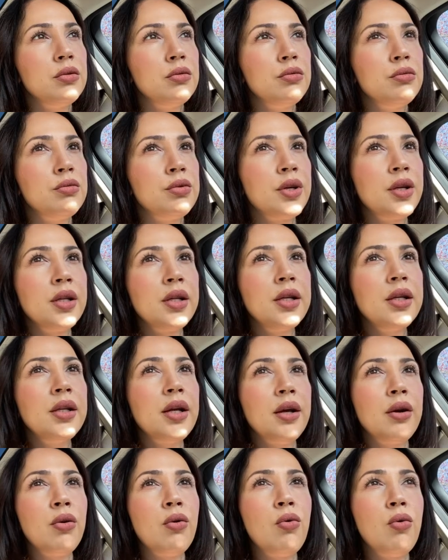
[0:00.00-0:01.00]
really
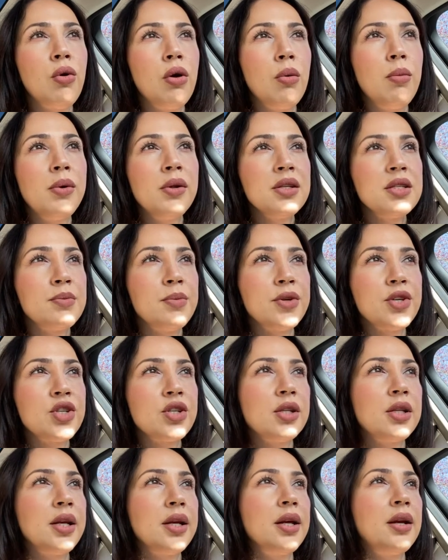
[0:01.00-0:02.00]
like horrible,
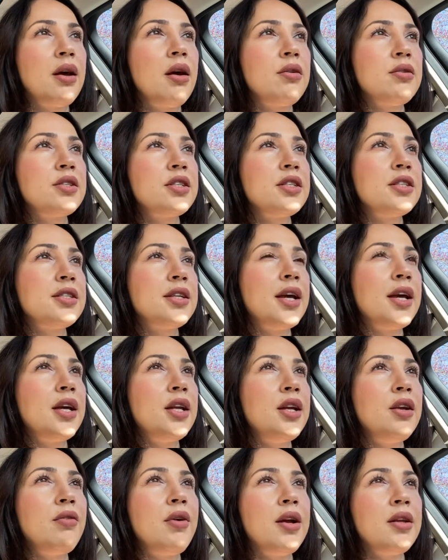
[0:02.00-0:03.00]
especially like in our
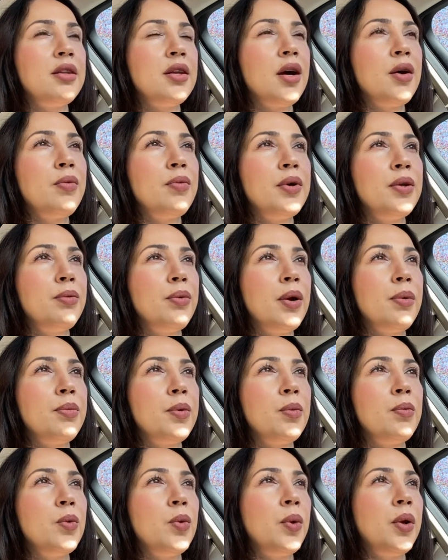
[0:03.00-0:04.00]
society right now when we're
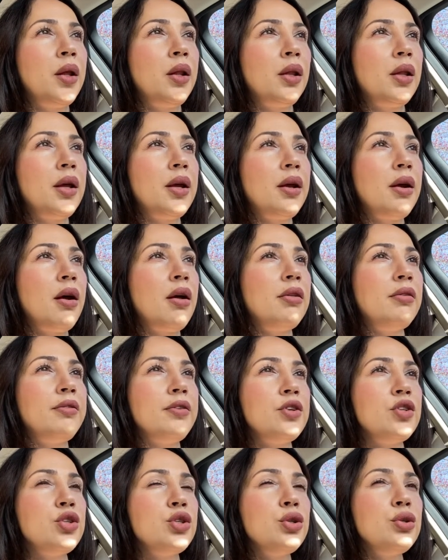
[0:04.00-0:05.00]
promoting like
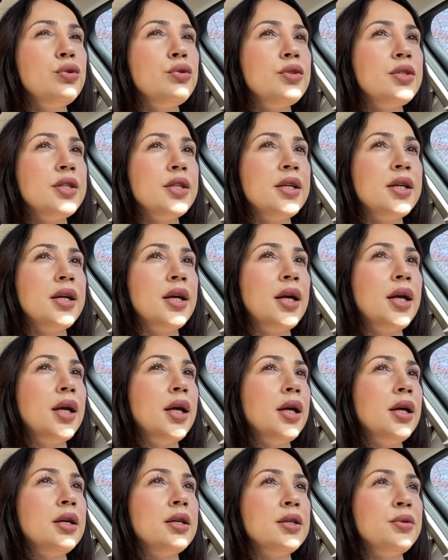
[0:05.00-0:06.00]
healthy
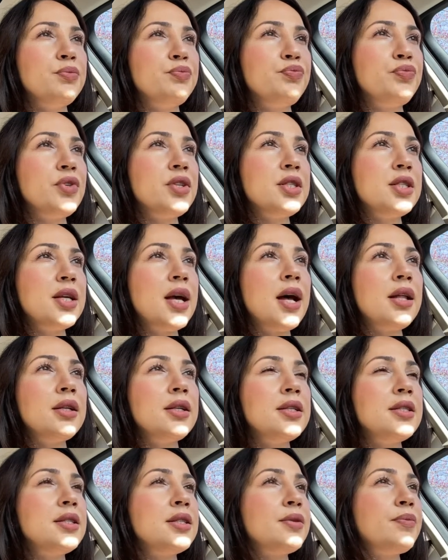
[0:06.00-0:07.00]
juicing,
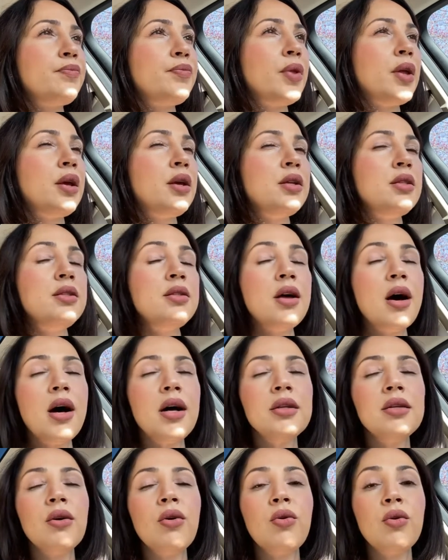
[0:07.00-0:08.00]
salads.
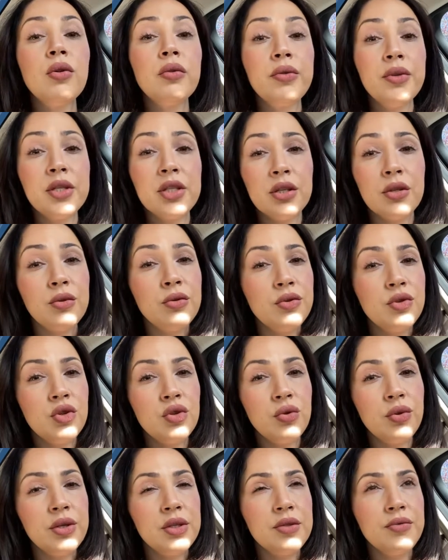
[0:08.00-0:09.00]
Not always a good
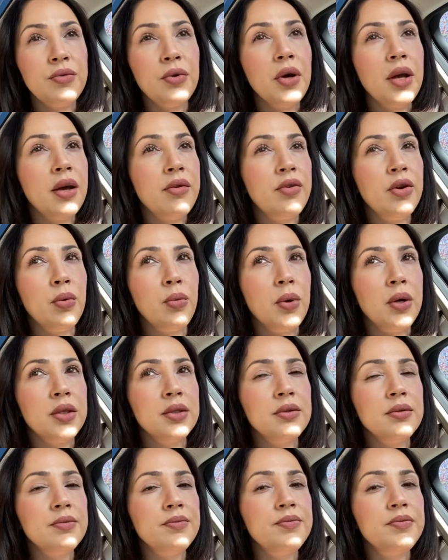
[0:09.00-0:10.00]
choice for everyone.